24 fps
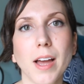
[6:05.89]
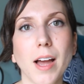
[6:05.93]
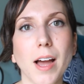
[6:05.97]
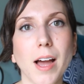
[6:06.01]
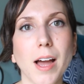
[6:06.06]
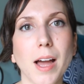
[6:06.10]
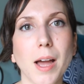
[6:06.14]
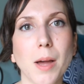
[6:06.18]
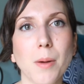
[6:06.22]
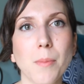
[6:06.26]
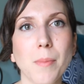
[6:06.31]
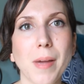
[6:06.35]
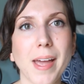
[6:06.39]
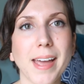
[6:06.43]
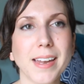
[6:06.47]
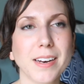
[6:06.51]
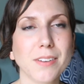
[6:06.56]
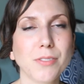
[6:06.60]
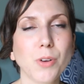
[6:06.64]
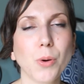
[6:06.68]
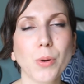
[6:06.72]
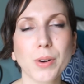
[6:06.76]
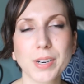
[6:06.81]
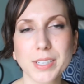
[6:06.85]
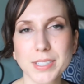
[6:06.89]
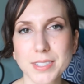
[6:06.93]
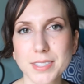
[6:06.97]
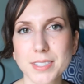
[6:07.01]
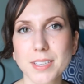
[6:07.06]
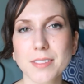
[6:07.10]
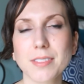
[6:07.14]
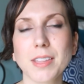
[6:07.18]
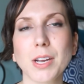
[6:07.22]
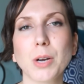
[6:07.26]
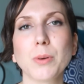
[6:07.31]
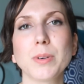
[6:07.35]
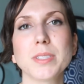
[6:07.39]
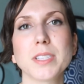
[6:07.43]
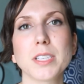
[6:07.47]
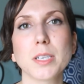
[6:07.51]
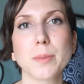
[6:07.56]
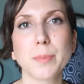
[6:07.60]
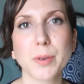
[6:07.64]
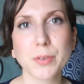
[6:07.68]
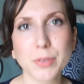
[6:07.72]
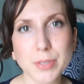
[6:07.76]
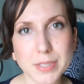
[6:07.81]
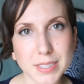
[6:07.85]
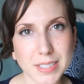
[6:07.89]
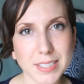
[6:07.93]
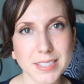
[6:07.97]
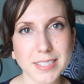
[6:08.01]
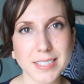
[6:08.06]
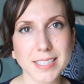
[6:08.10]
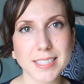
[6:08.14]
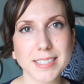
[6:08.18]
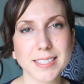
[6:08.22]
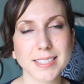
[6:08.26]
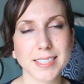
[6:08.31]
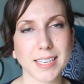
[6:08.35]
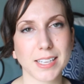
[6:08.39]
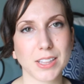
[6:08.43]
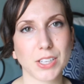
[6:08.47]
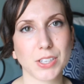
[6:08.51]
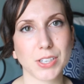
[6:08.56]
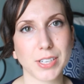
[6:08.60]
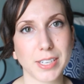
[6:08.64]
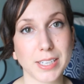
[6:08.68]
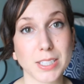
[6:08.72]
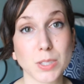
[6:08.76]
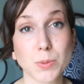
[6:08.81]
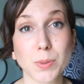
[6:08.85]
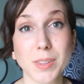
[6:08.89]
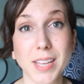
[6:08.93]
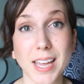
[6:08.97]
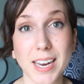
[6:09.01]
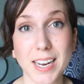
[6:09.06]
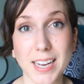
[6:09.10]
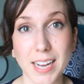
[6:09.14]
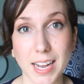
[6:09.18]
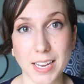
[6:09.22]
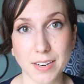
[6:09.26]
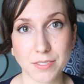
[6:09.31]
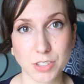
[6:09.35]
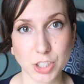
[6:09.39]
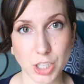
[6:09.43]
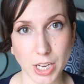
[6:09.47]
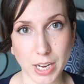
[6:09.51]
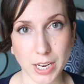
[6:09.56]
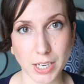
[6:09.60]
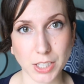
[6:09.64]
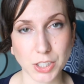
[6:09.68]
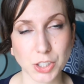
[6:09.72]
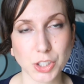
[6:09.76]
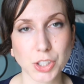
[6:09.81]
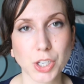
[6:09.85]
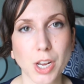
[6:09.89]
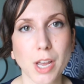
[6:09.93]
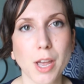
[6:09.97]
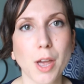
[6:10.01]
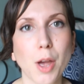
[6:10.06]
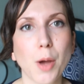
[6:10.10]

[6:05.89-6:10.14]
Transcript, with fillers: Um, and of course, there was a little bit of resistance, like there is with any kind of change,